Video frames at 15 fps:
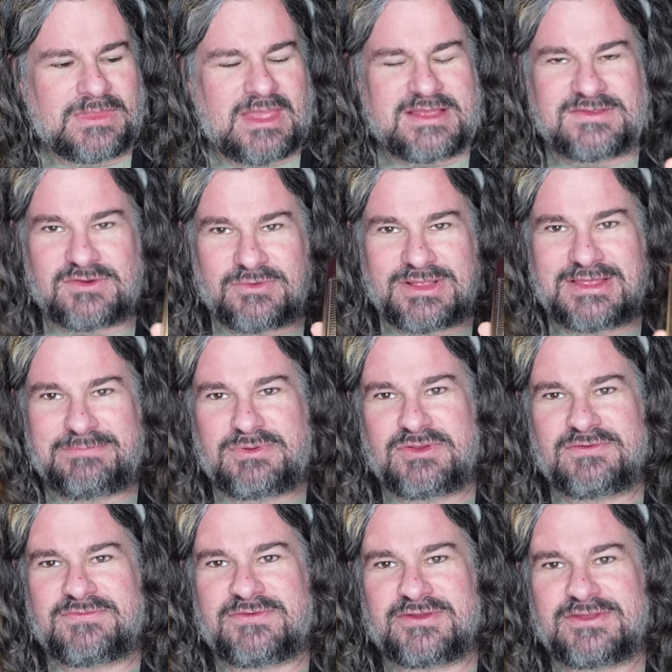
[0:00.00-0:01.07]
It's a really
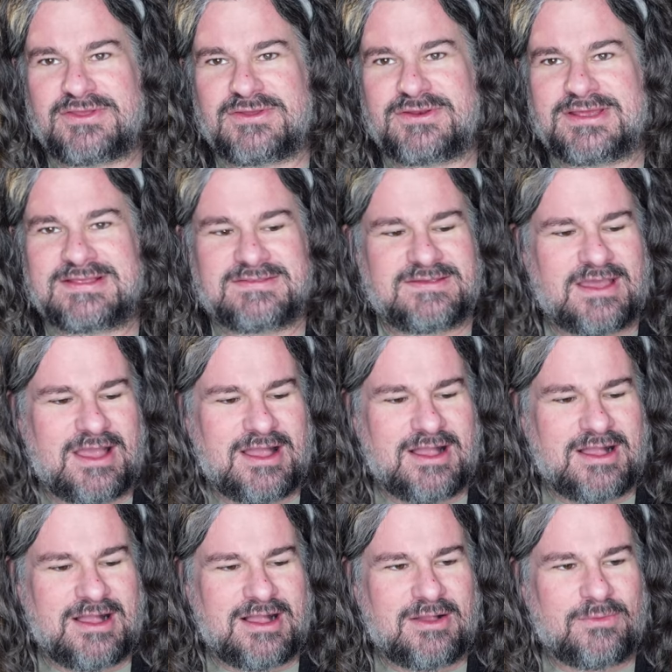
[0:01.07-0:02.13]
beautiful unit.
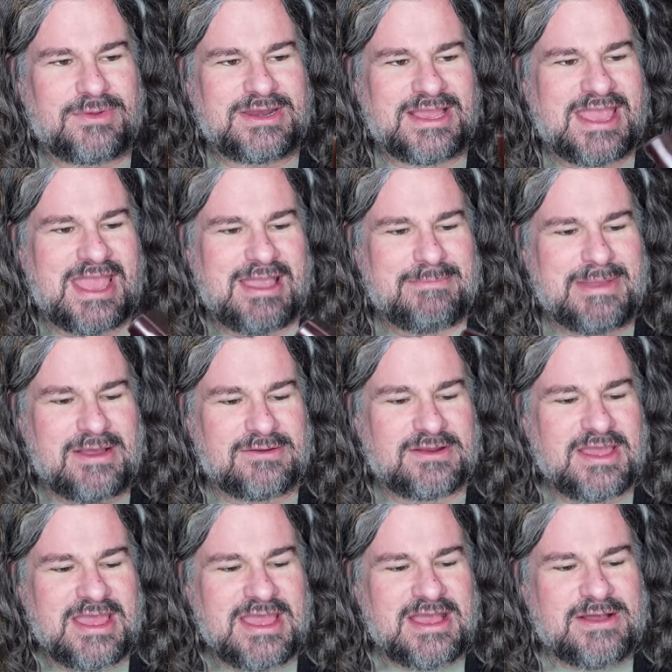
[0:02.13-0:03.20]
When it came out,
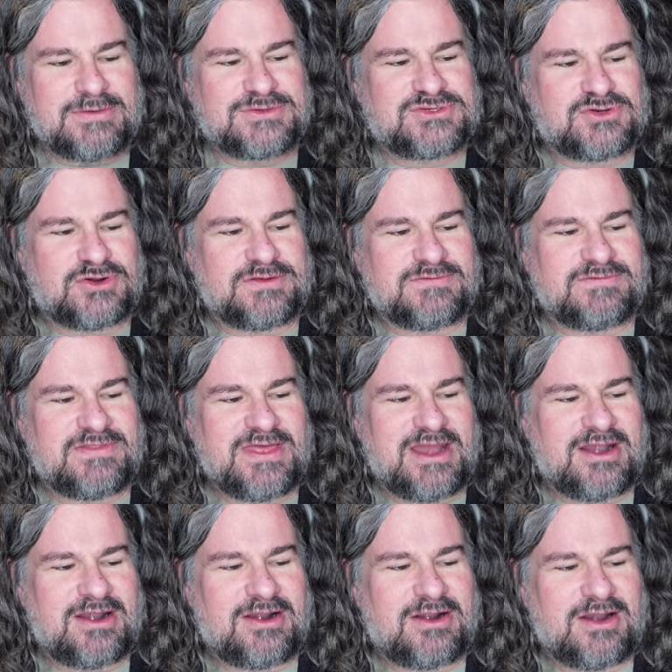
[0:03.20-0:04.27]
it was sort of
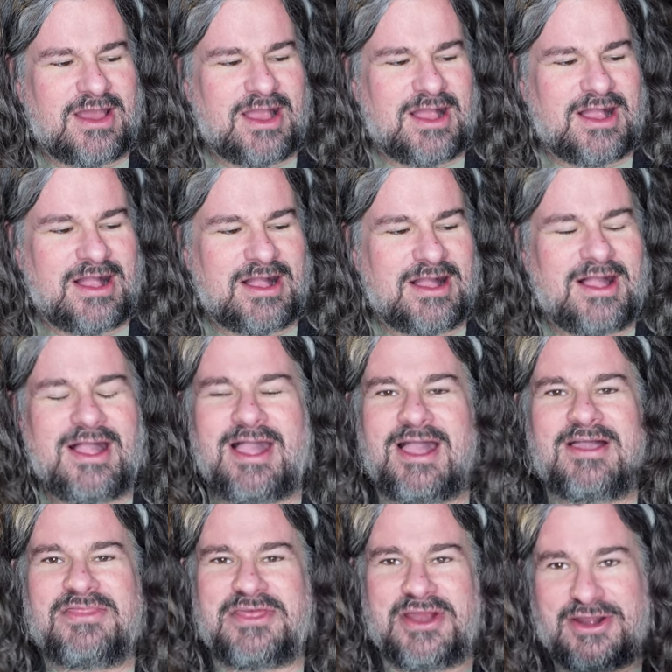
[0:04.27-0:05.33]
their
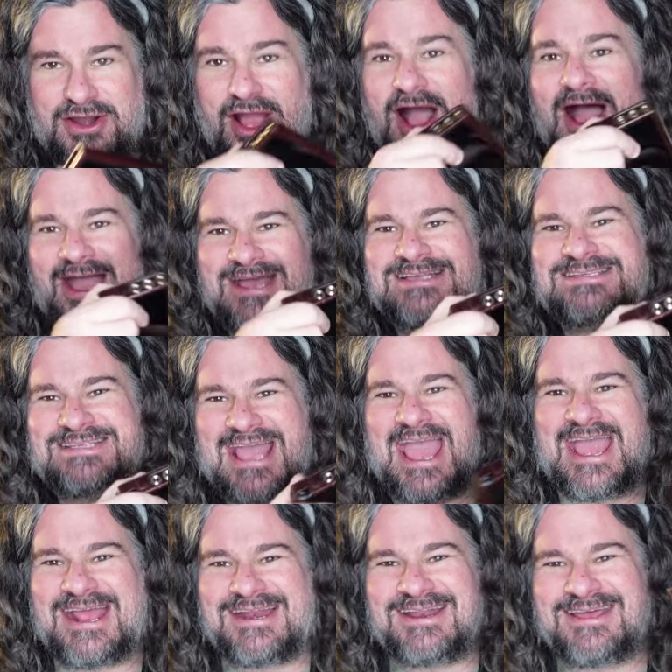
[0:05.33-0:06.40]
highest
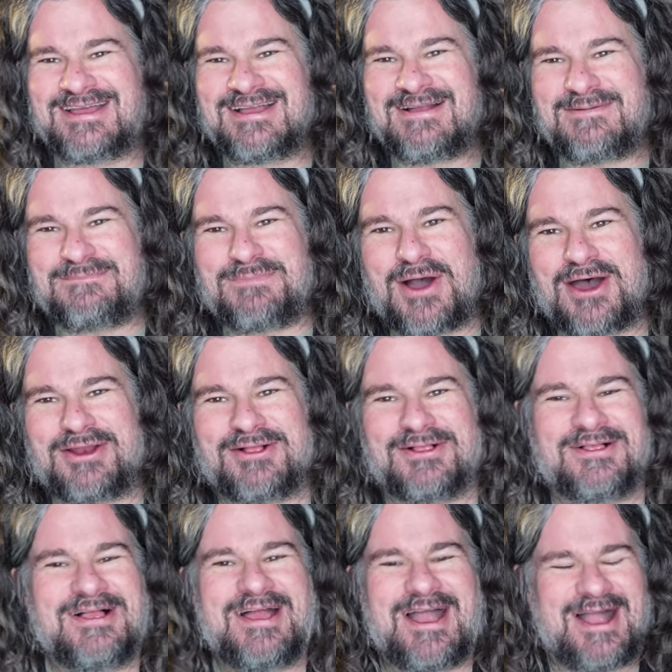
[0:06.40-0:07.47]
end
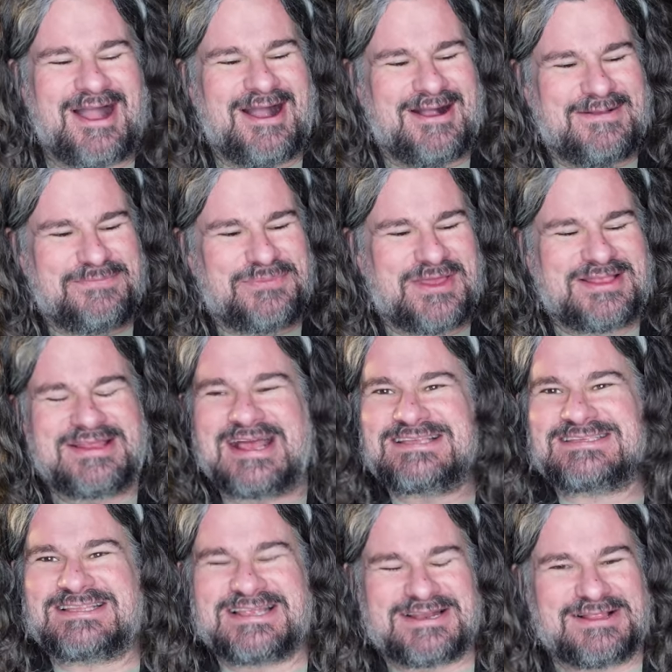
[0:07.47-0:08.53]
model.
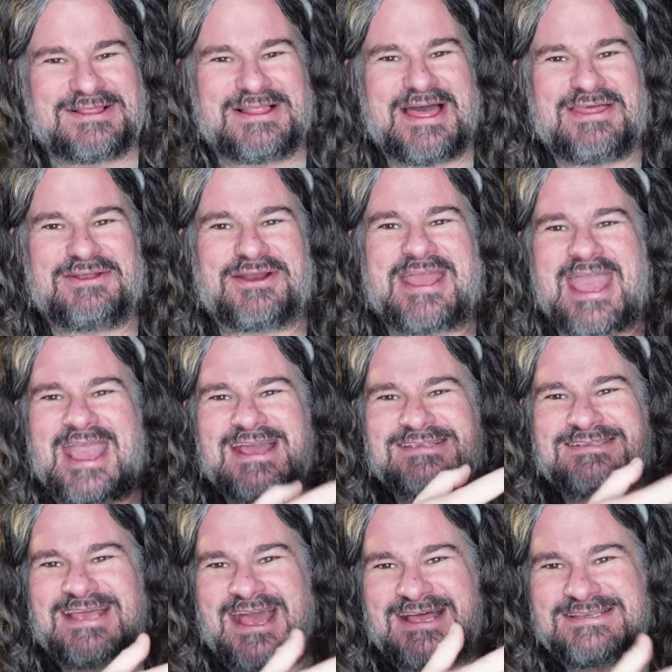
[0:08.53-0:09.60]
Nice little leather
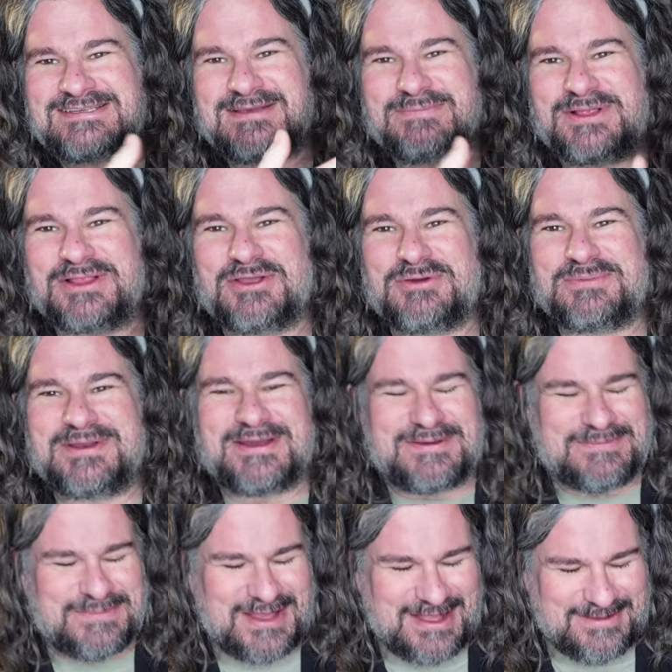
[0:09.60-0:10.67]
case. It has some
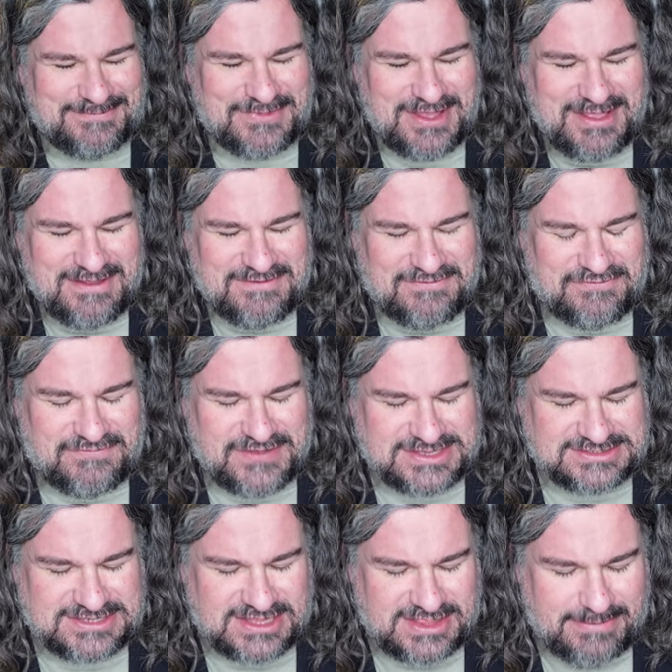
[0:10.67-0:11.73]
aluminum
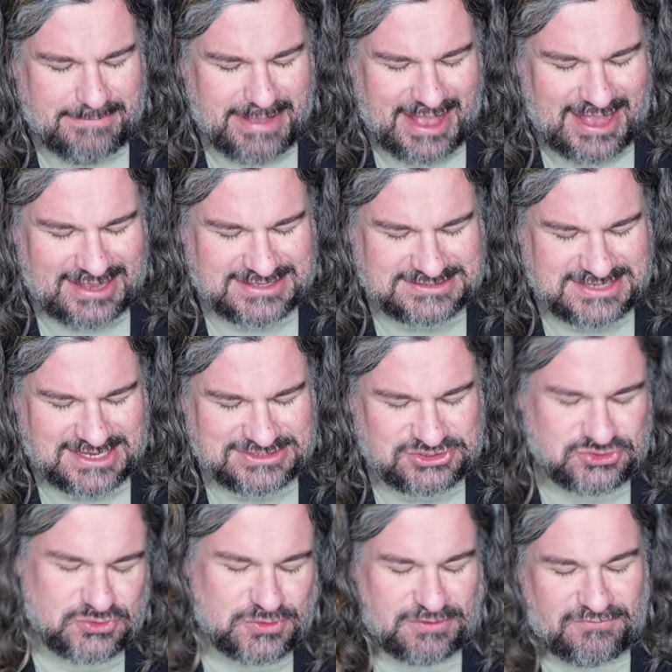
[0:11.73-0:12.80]
fins on the back. It's got
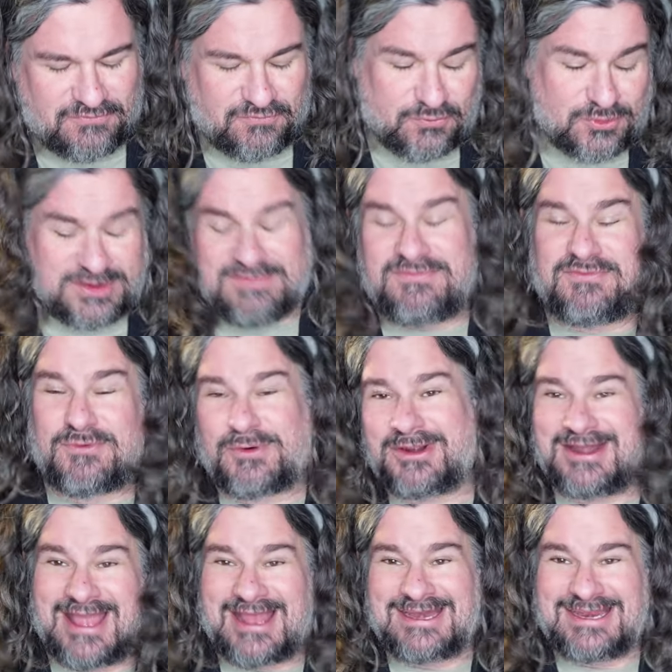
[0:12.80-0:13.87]
dual
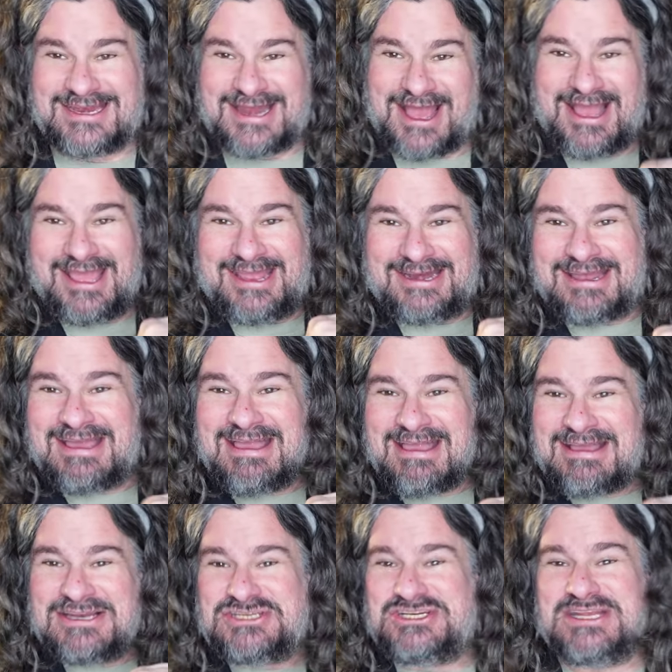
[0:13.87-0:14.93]
4499
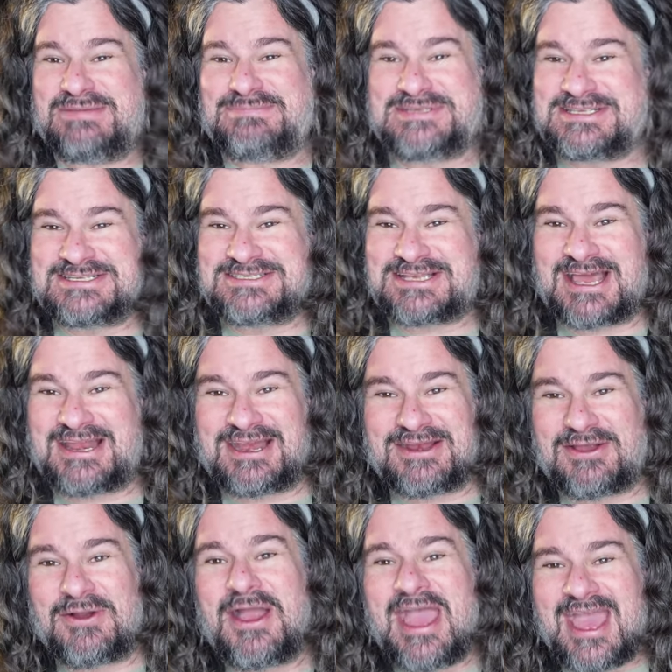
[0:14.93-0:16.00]
chips inside, I
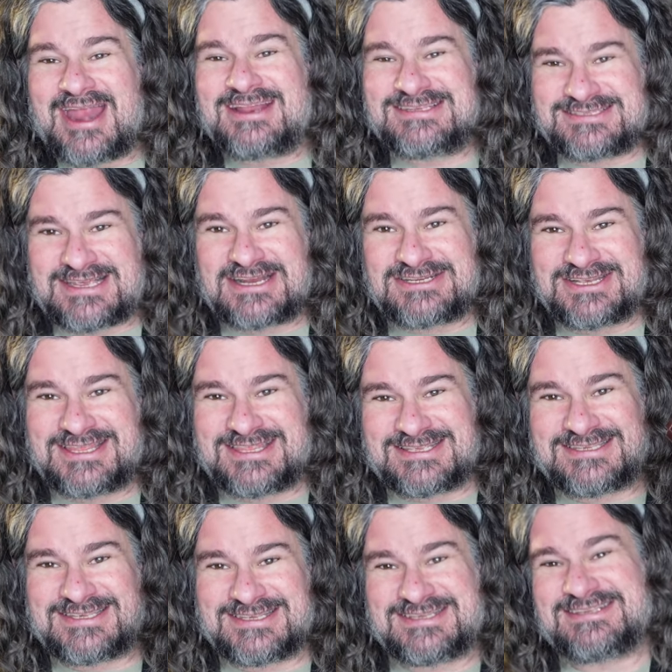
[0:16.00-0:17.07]
know. And essentially
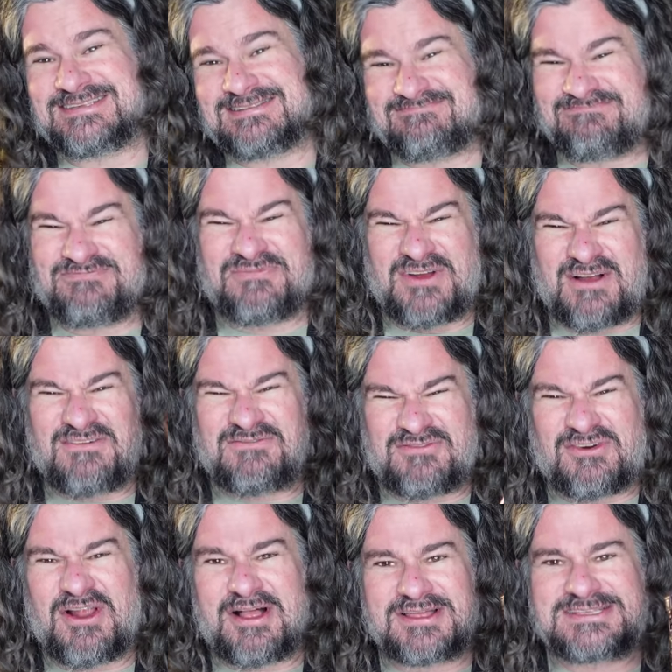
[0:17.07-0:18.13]
this is,
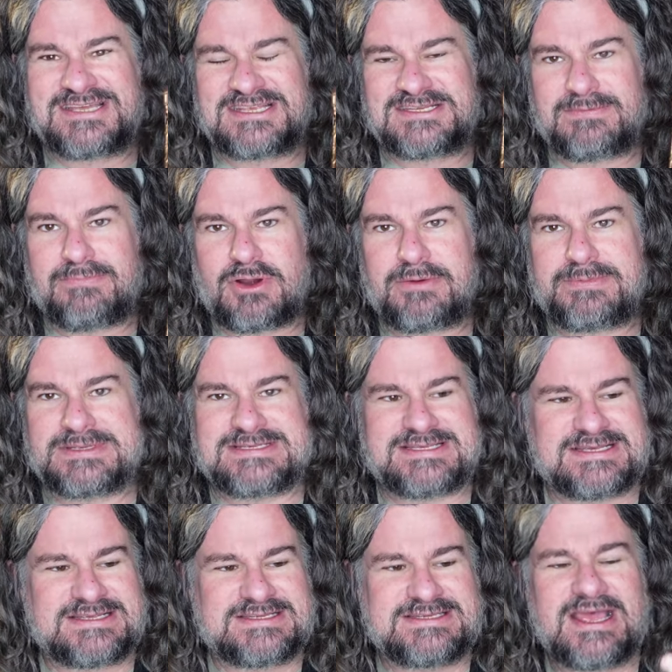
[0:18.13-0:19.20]
for all intents and
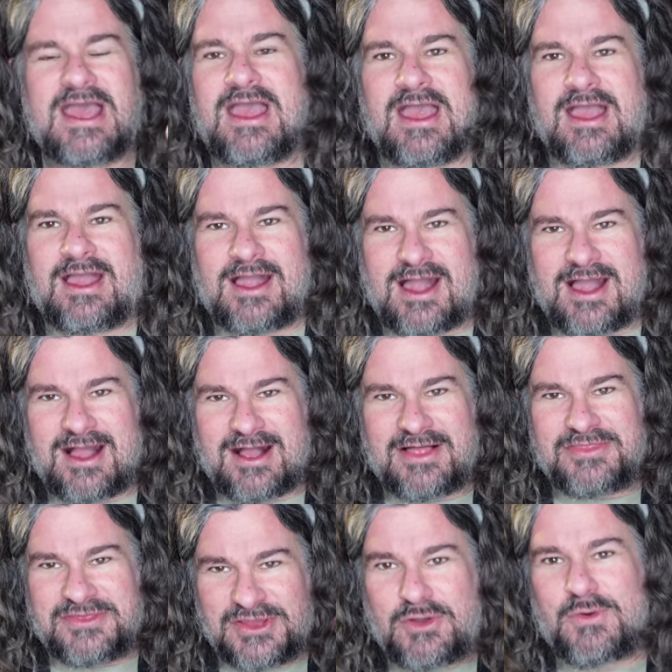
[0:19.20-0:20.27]
purposes,
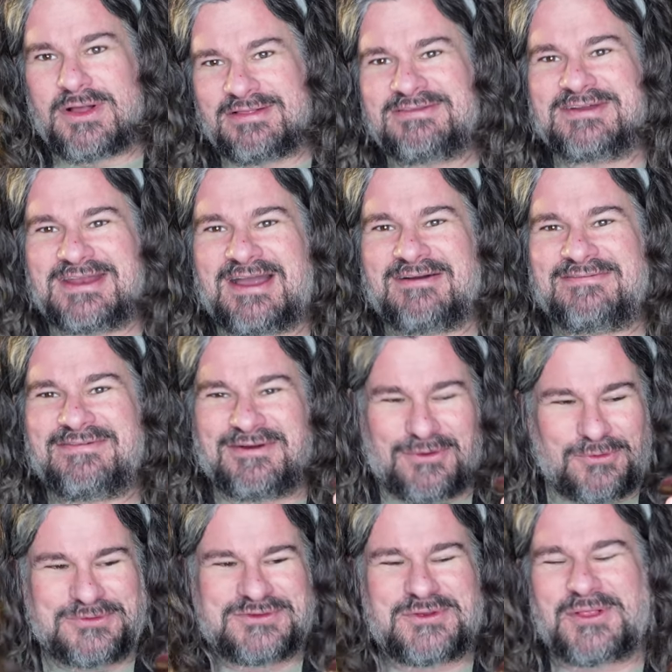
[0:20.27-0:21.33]
the equivalent of
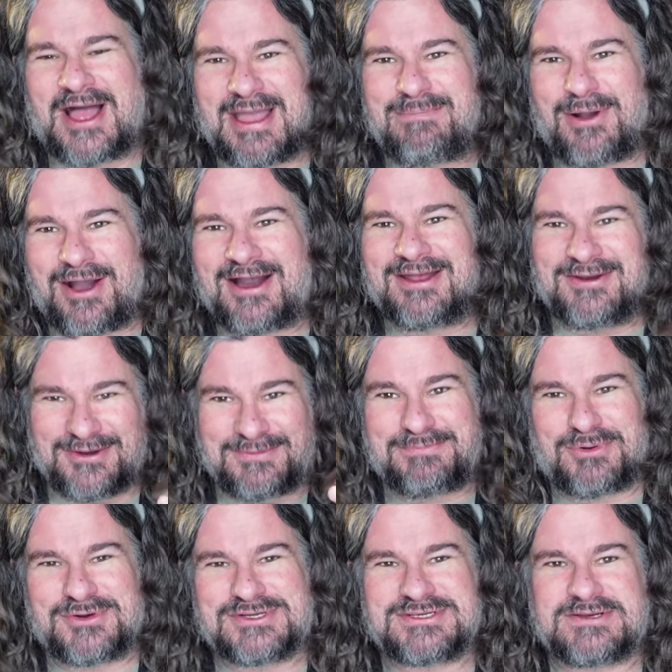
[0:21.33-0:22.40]
old school iPod or
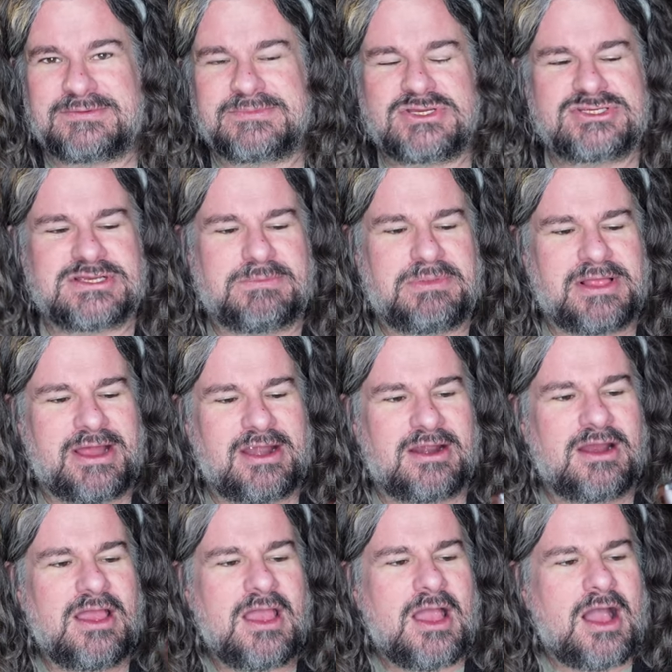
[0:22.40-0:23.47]
personal music
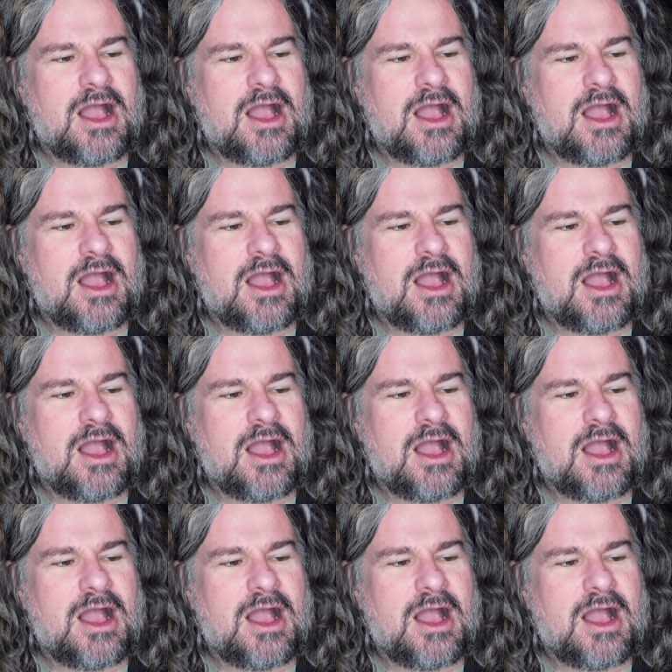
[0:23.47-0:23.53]
player.